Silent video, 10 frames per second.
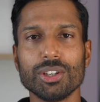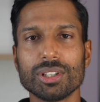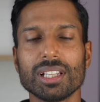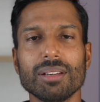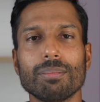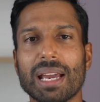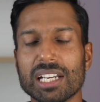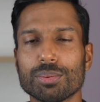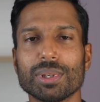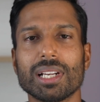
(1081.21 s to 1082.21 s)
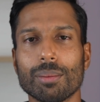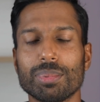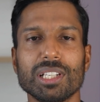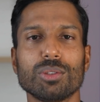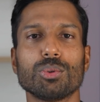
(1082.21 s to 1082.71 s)
Usually management
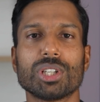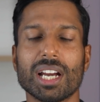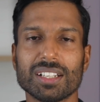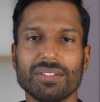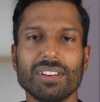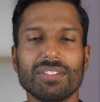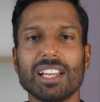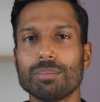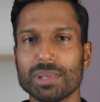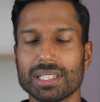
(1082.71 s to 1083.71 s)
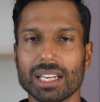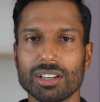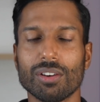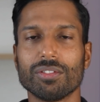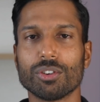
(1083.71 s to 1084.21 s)
companies will charge
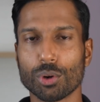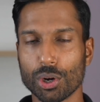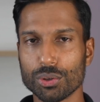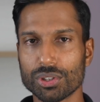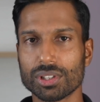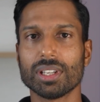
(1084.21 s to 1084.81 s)
15% of gross